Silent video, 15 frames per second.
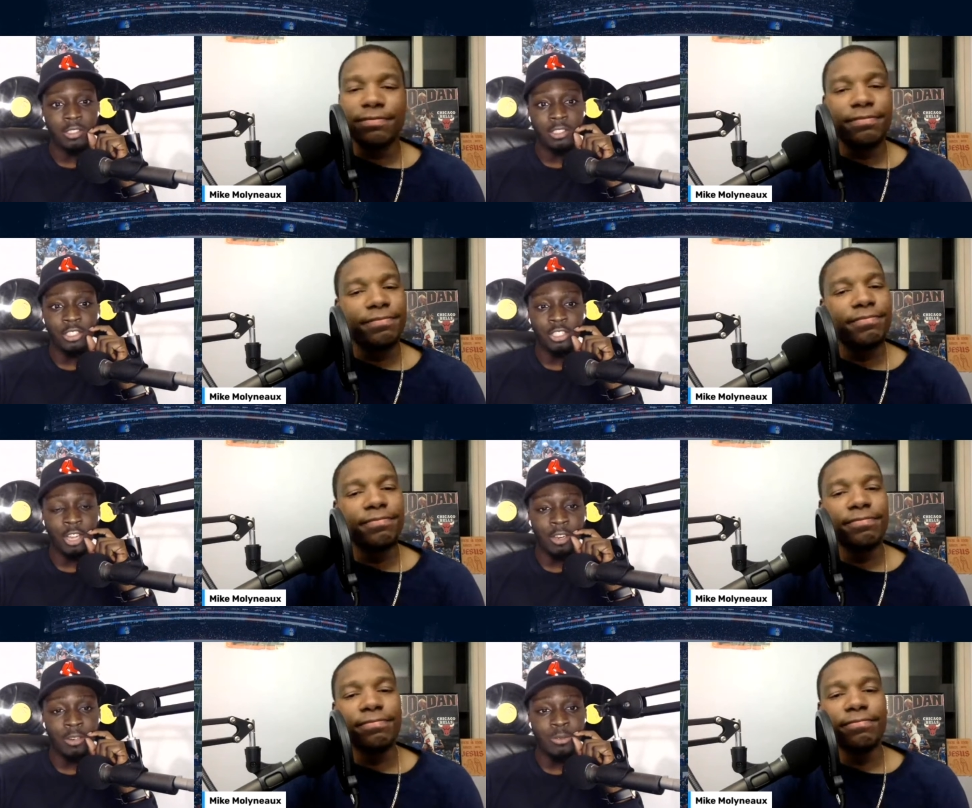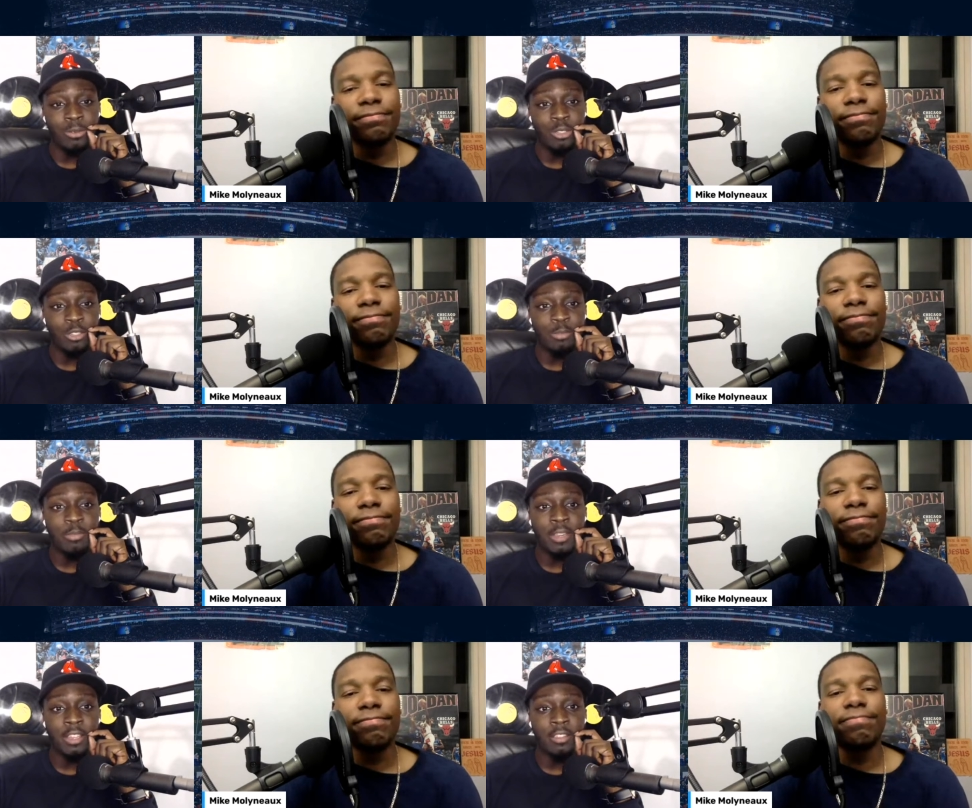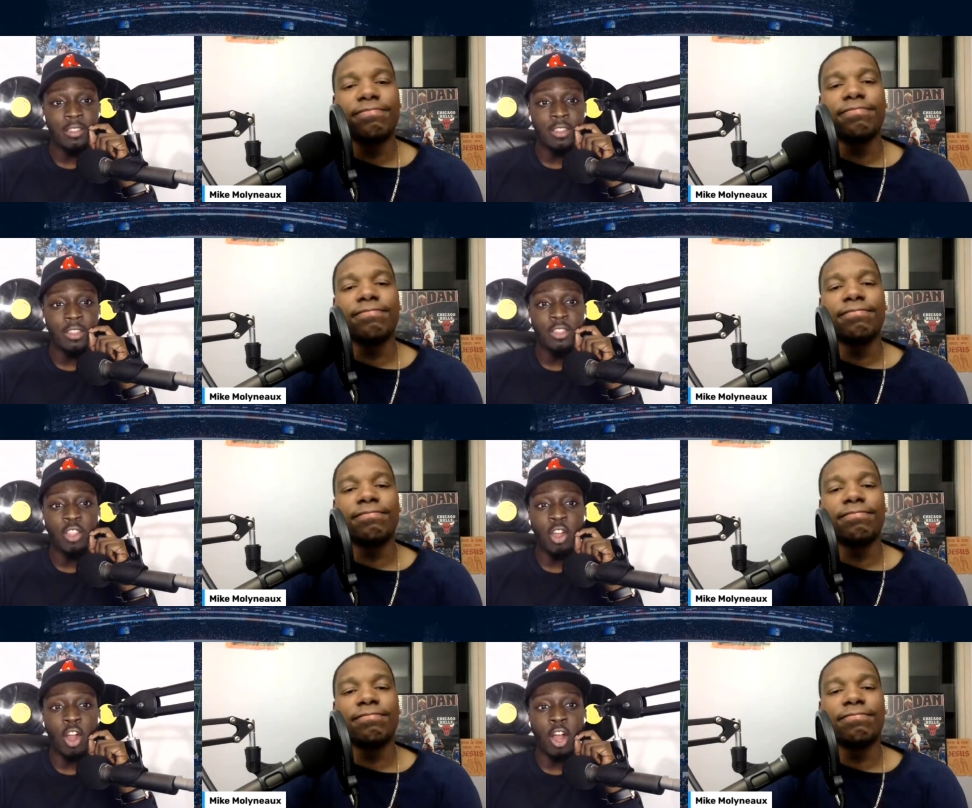Speaker 1: Jonnu Smith,
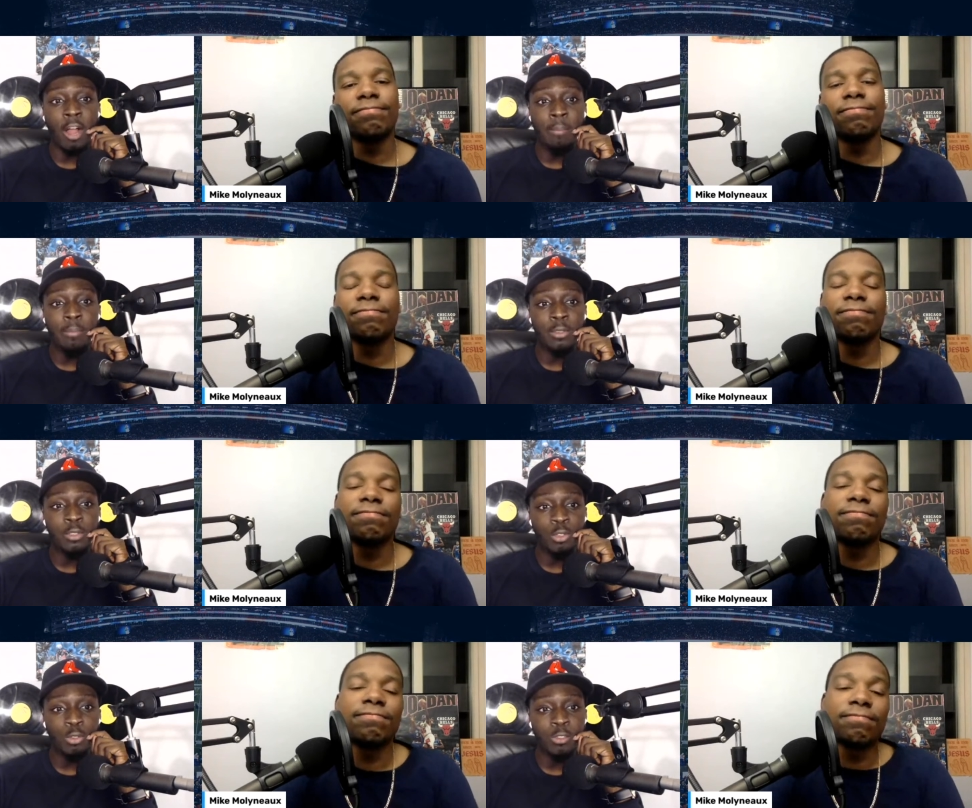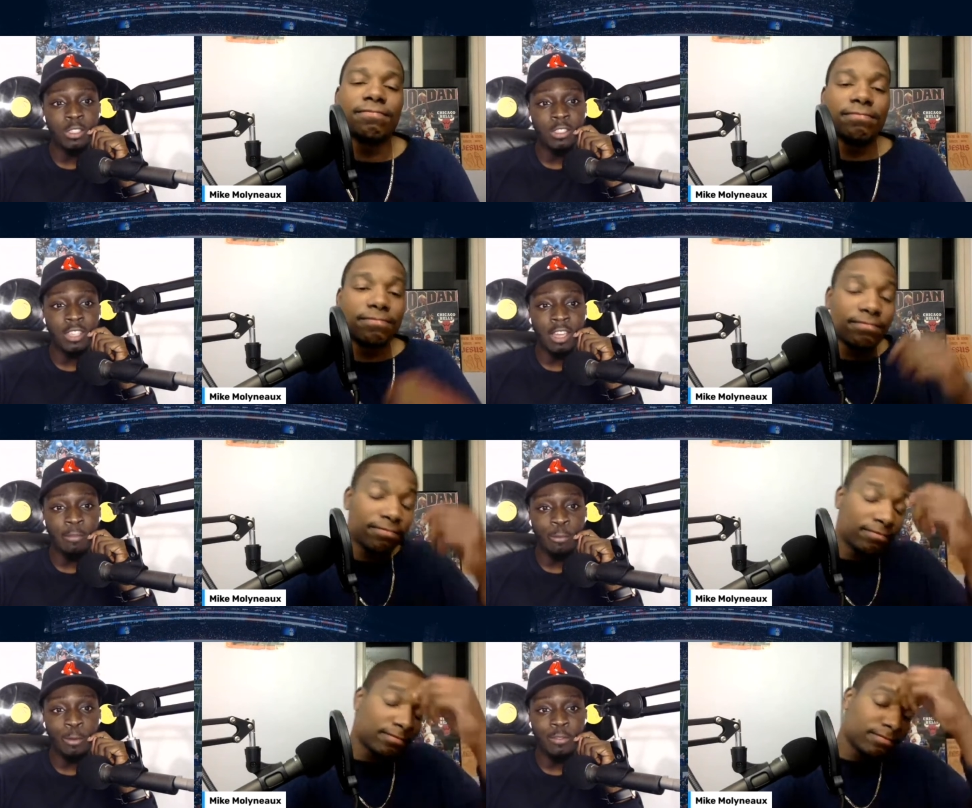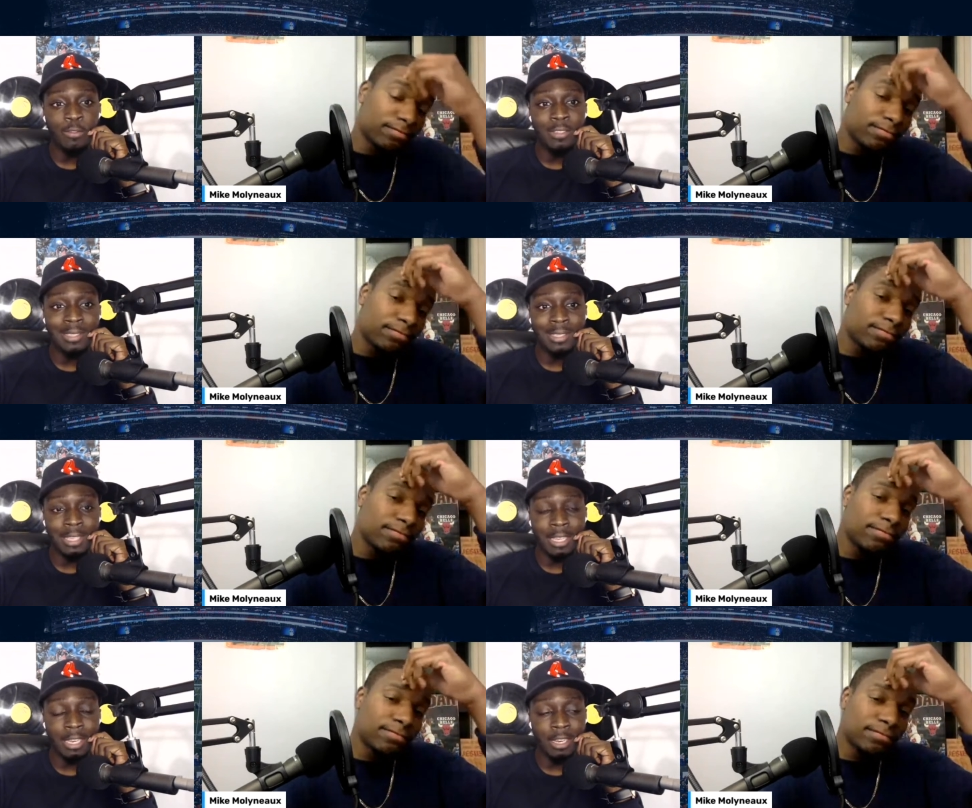the opportunities that we've
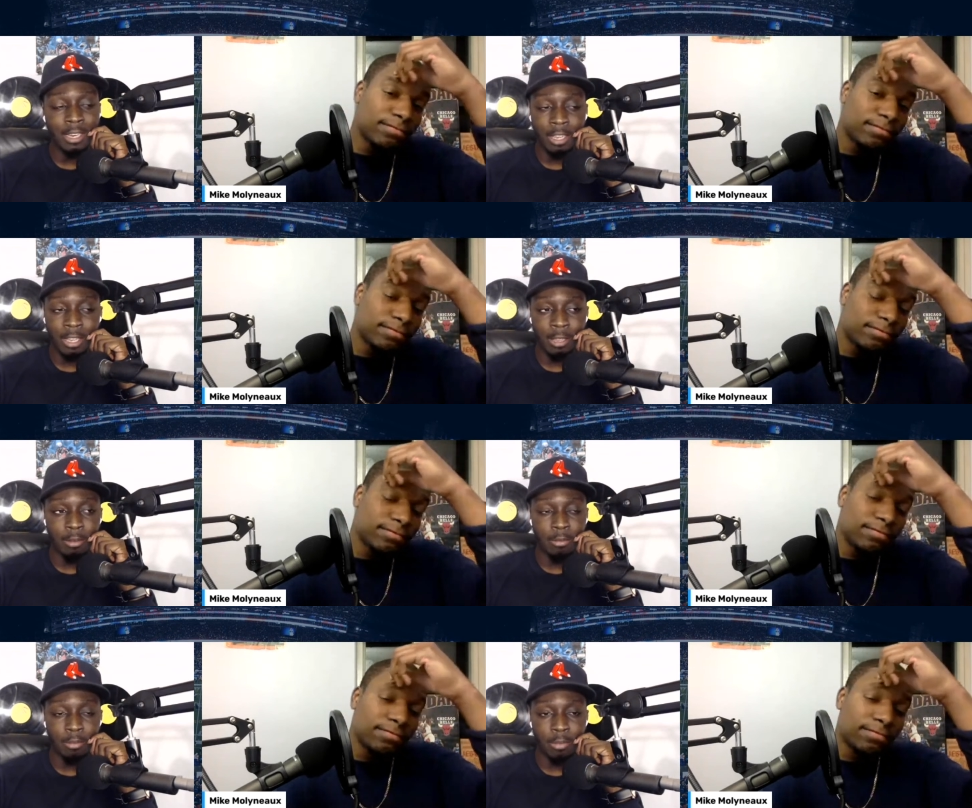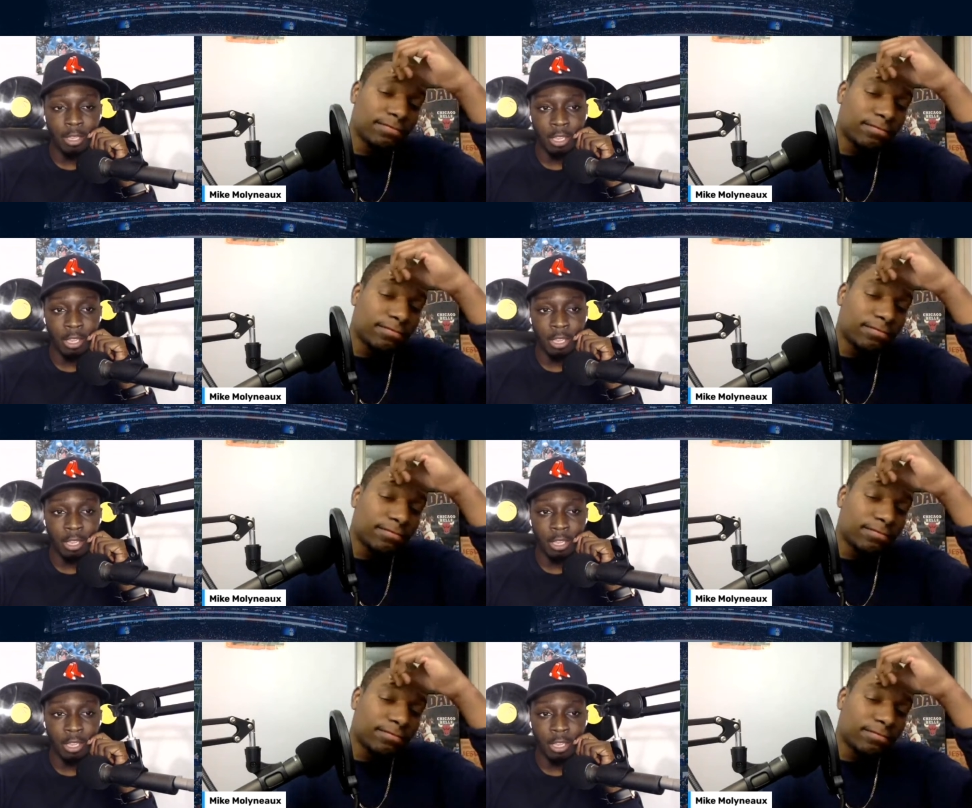seen him